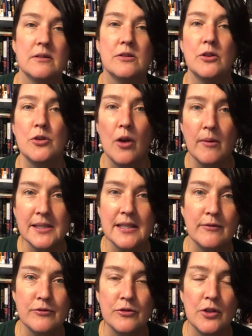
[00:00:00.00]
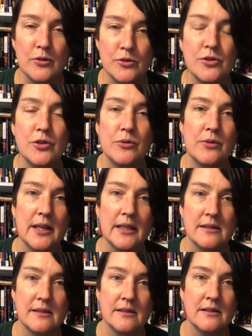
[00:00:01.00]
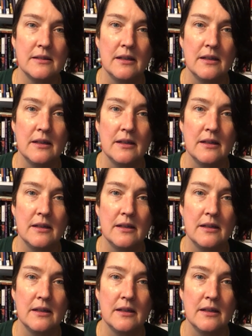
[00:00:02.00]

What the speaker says: So you always have those two things,